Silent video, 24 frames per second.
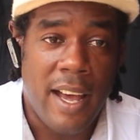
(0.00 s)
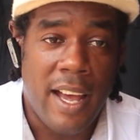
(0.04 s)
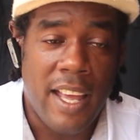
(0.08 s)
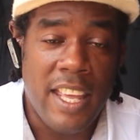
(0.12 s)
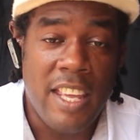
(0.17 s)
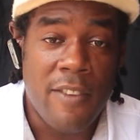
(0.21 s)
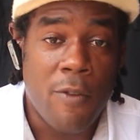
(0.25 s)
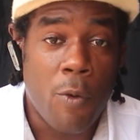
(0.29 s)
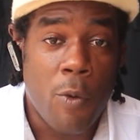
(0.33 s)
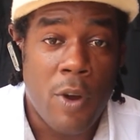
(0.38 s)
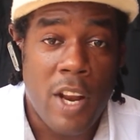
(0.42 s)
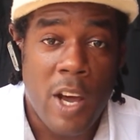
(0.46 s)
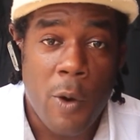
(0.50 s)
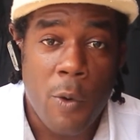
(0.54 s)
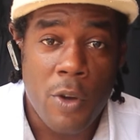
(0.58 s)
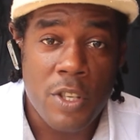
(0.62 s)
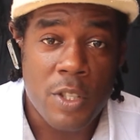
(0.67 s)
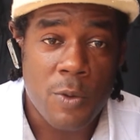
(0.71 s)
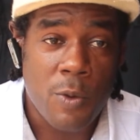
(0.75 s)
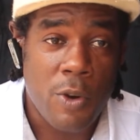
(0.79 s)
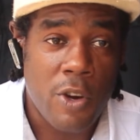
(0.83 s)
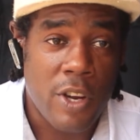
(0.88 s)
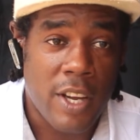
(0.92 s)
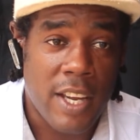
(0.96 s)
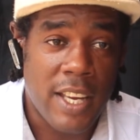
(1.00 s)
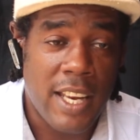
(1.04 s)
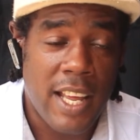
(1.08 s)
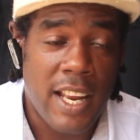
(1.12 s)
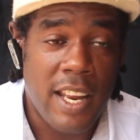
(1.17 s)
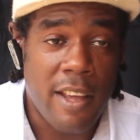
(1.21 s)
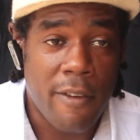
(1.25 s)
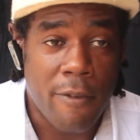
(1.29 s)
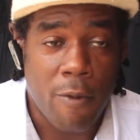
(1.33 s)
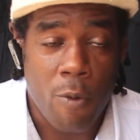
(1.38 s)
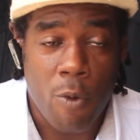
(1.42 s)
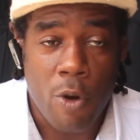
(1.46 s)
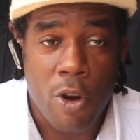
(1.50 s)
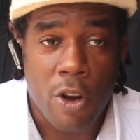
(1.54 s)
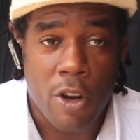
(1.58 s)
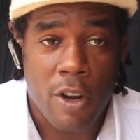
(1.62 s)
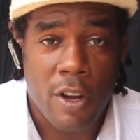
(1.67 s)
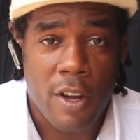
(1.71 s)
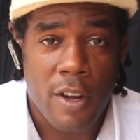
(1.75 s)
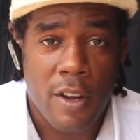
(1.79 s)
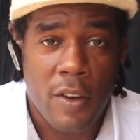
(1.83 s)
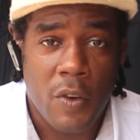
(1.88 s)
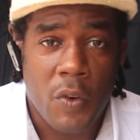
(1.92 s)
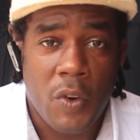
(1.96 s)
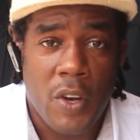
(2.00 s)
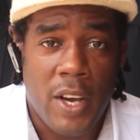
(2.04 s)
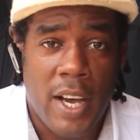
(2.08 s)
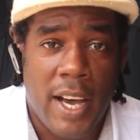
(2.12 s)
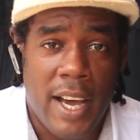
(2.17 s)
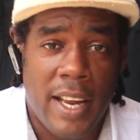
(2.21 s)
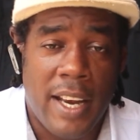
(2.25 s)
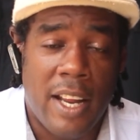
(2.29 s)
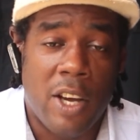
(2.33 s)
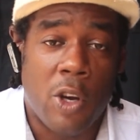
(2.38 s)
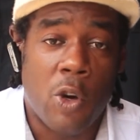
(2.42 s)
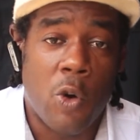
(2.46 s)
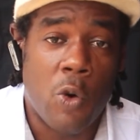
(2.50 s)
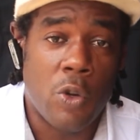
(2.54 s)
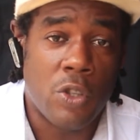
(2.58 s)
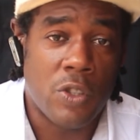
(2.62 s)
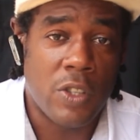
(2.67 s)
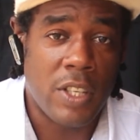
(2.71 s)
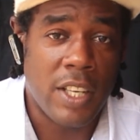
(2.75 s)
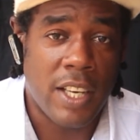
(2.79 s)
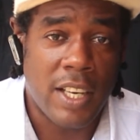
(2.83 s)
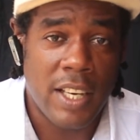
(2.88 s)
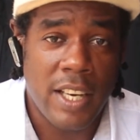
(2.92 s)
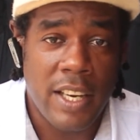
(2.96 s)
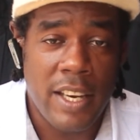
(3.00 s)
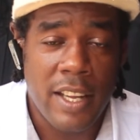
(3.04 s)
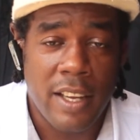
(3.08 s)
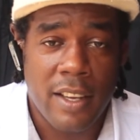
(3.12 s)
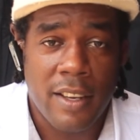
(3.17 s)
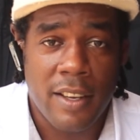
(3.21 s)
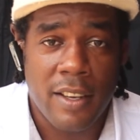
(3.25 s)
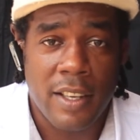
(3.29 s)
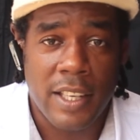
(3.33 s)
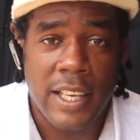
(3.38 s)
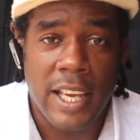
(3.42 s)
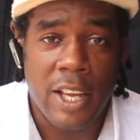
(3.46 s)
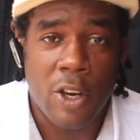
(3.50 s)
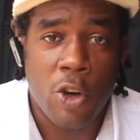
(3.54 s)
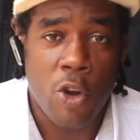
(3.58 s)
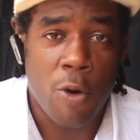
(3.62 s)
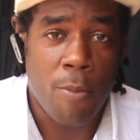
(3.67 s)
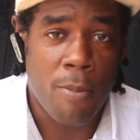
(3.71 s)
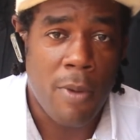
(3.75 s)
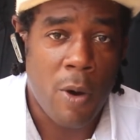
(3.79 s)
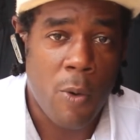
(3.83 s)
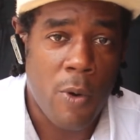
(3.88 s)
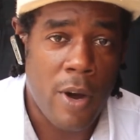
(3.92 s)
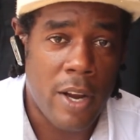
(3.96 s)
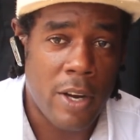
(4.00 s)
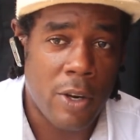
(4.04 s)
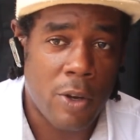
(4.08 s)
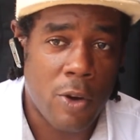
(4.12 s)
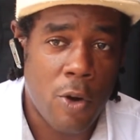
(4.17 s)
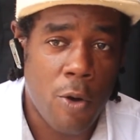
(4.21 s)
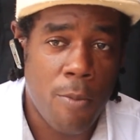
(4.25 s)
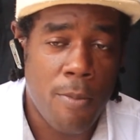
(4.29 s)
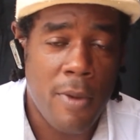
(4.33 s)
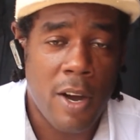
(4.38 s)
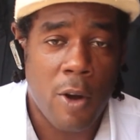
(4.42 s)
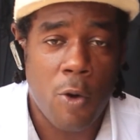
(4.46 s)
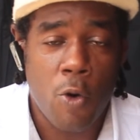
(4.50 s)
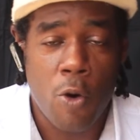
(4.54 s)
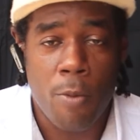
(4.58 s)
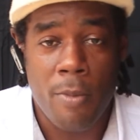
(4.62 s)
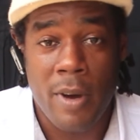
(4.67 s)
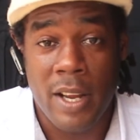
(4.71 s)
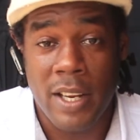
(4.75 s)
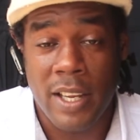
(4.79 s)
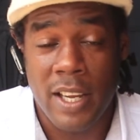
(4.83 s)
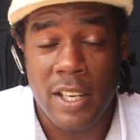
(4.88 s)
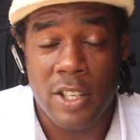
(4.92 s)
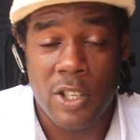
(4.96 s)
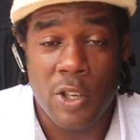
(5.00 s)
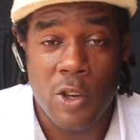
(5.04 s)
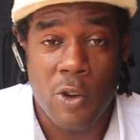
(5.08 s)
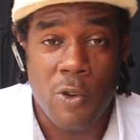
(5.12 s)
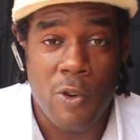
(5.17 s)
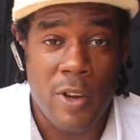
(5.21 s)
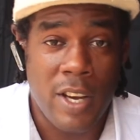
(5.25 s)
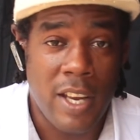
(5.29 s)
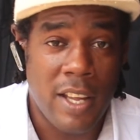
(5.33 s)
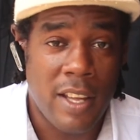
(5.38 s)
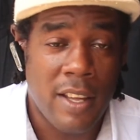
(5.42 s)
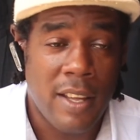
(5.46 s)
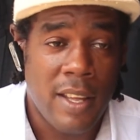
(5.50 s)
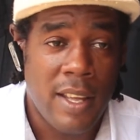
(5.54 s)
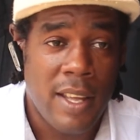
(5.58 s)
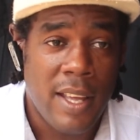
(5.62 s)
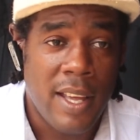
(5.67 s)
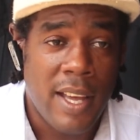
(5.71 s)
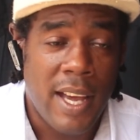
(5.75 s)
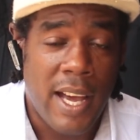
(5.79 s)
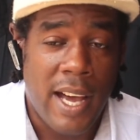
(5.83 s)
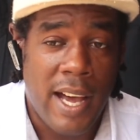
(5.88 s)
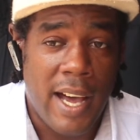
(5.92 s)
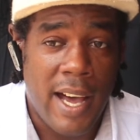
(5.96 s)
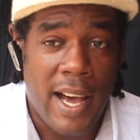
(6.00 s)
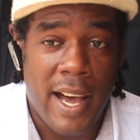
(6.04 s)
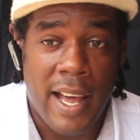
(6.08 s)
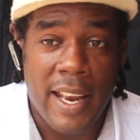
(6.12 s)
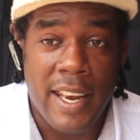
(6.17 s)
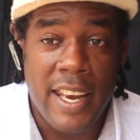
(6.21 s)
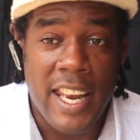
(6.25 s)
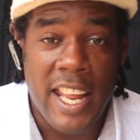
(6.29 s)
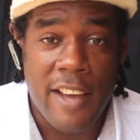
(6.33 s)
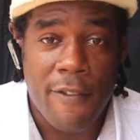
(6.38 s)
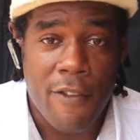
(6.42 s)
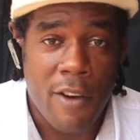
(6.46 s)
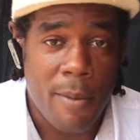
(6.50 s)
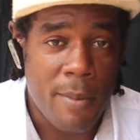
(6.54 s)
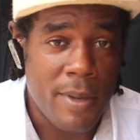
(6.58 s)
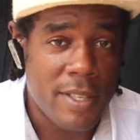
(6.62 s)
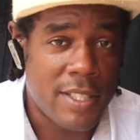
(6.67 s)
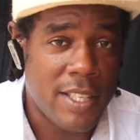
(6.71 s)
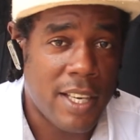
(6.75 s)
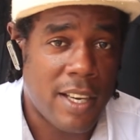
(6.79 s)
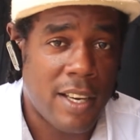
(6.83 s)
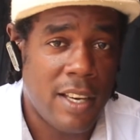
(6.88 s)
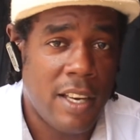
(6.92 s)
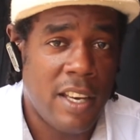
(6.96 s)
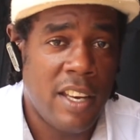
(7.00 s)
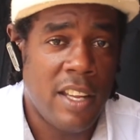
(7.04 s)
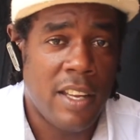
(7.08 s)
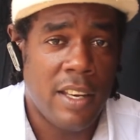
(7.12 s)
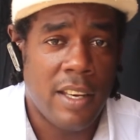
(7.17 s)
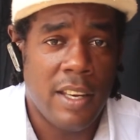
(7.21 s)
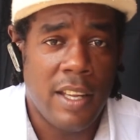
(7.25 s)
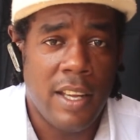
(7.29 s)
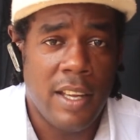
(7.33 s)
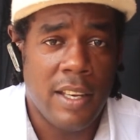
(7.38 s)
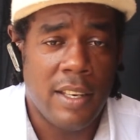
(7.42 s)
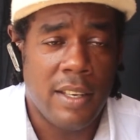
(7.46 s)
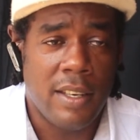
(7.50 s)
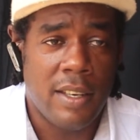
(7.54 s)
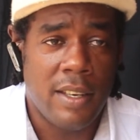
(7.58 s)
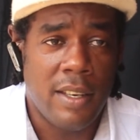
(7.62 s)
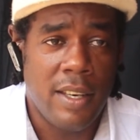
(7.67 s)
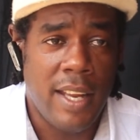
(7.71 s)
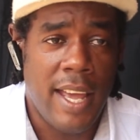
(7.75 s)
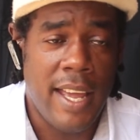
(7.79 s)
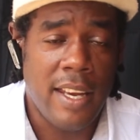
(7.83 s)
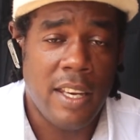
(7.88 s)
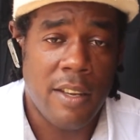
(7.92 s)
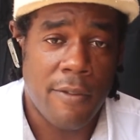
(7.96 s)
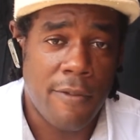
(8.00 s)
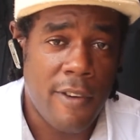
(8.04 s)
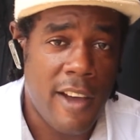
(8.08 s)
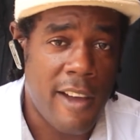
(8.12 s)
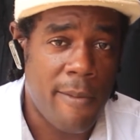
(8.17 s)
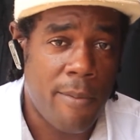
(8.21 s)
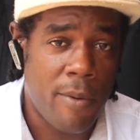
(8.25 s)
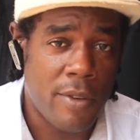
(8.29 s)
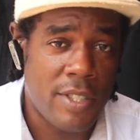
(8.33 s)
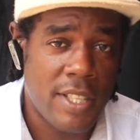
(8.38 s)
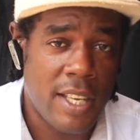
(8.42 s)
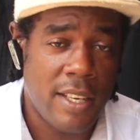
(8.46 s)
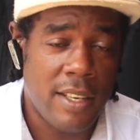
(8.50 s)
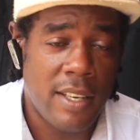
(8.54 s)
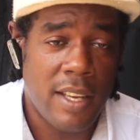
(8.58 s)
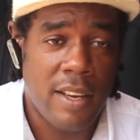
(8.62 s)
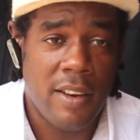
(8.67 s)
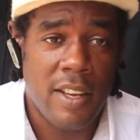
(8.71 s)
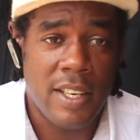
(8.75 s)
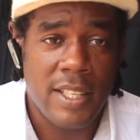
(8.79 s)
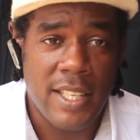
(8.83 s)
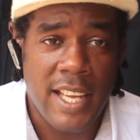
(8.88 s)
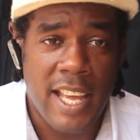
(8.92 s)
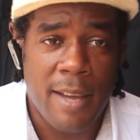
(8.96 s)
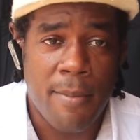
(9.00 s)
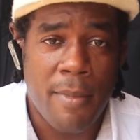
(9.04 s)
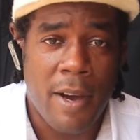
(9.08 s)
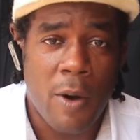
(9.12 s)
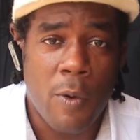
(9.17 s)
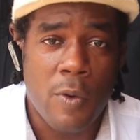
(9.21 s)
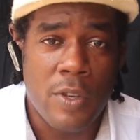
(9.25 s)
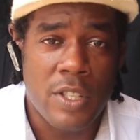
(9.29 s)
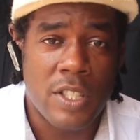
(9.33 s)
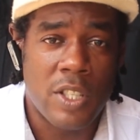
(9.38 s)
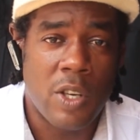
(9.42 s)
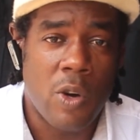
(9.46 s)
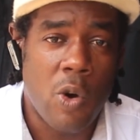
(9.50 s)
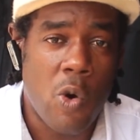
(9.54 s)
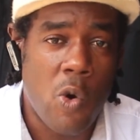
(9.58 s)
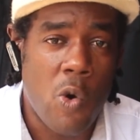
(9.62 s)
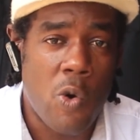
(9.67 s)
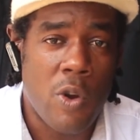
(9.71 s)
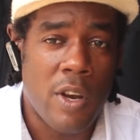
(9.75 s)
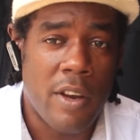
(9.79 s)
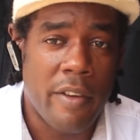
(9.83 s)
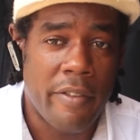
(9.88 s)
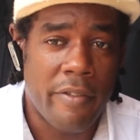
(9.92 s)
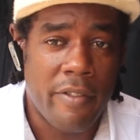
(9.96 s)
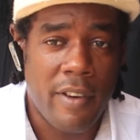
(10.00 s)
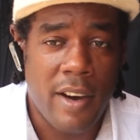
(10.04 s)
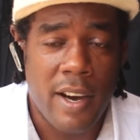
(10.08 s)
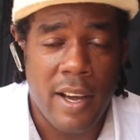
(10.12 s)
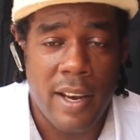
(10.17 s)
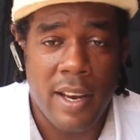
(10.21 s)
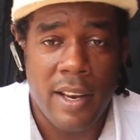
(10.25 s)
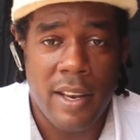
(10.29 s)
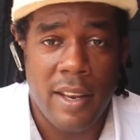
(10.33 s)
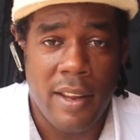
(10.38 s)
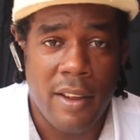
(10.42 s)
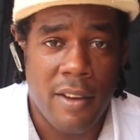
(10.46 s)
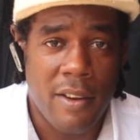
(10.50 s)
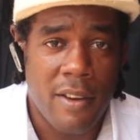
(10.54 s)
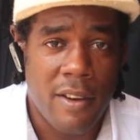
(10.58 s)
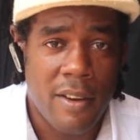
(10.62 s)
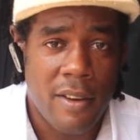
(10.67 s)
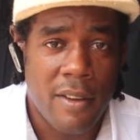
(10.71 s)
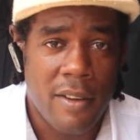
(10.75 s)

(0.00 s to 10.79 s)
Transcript: even when I was working, I left work and I go to the clinic, get number one, come back home and get her ready. I never miss a clinic date. 95% of the time I was the only father there.